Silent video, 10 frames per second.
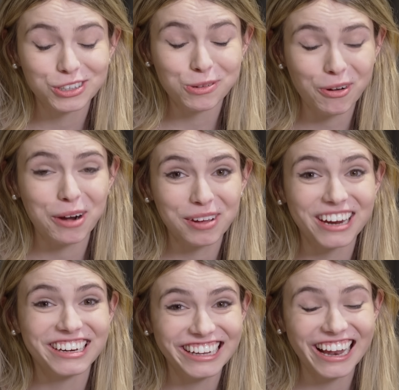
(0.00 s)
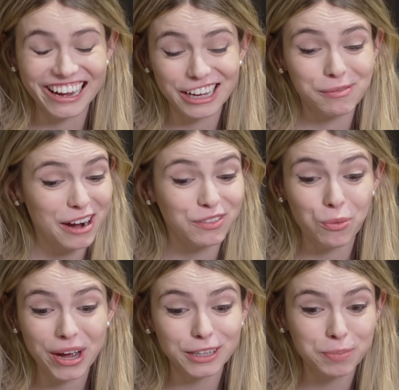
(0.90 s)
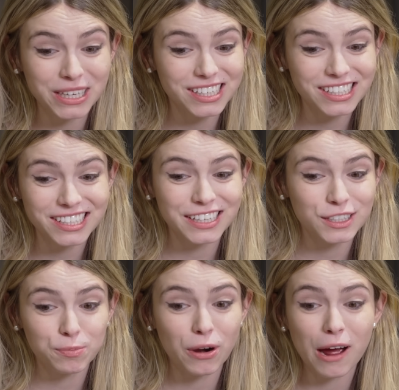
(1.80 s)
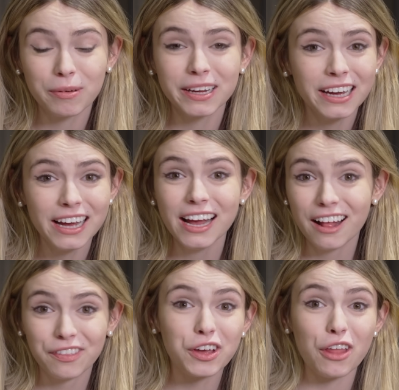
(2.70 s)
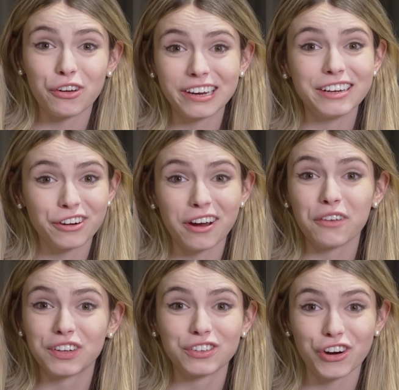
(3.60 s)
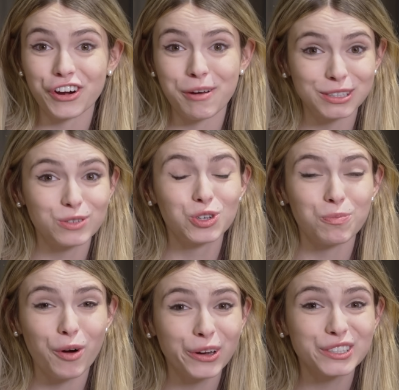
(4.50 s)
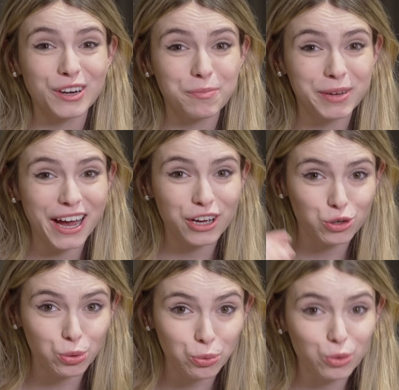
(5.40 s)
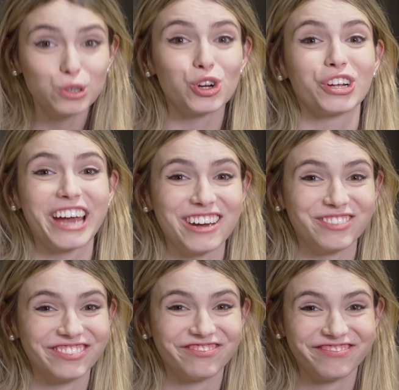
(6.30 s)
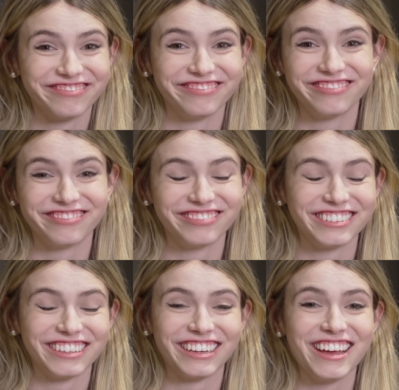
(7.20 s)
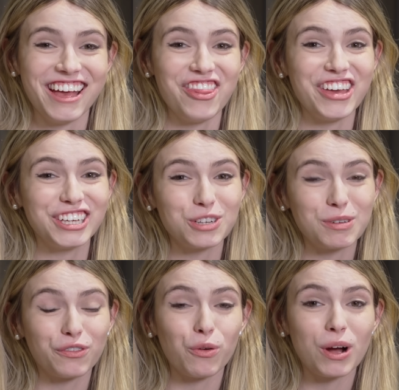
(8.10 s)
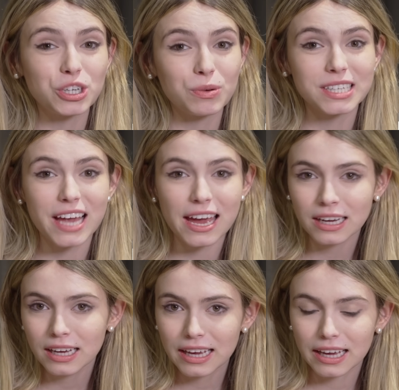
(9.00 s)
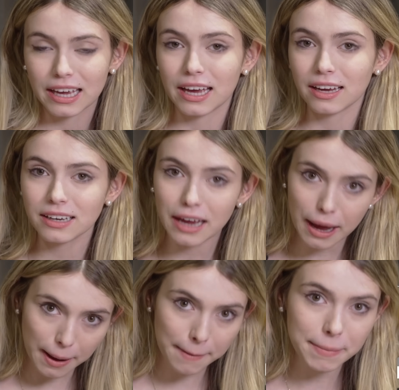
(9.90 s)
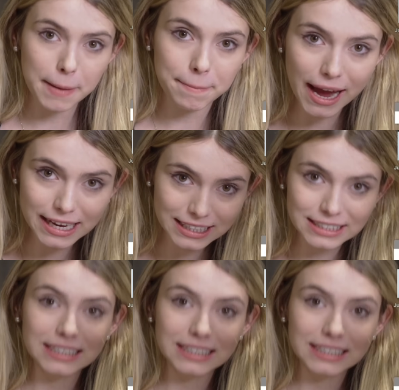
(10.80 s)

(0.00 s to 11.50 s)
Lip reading: I'm gonna need luck. I'm gonna have the white pieces against probably the other leader of the tournament. So tomorrow is going to be a crucial game. Thank you so much for watching once again, and bye-bye.